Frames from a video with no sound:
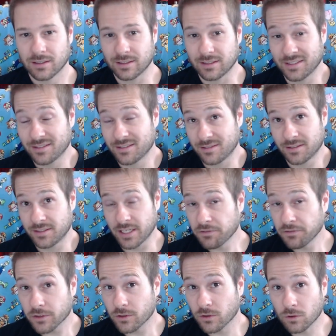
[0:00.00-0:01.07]
It's
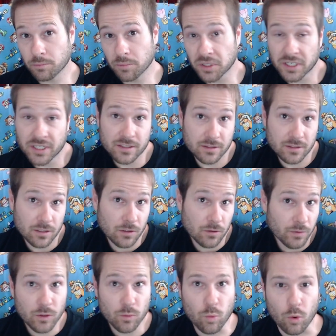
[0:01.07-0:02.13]
difficult, but it's a
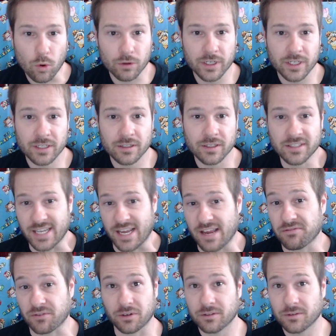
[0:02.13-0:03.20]
rewarding
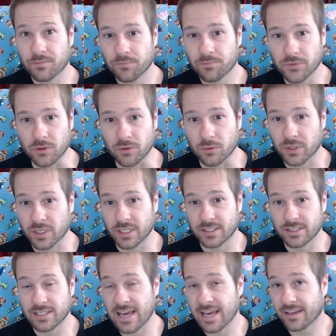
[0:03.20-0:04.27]
endeavor. You can
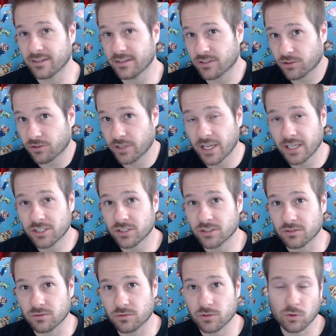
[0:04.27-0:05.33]
attack this
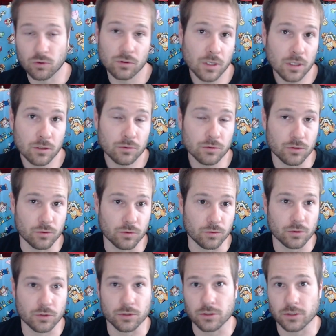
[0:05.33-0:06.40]
creation solo,
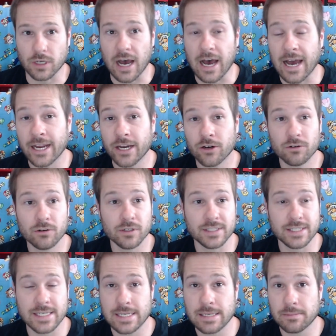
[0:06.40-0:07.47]
you could hire a
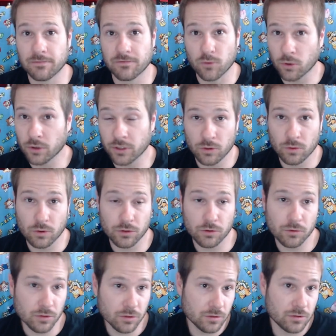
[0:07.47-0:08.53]
team for you, or
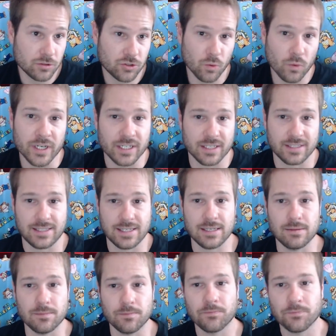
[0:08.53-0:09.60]
you could join a
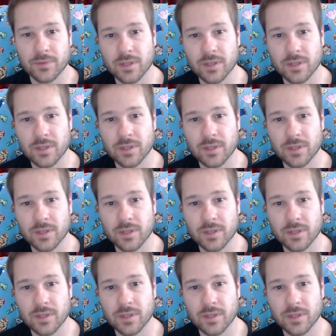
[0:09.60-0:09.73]
team.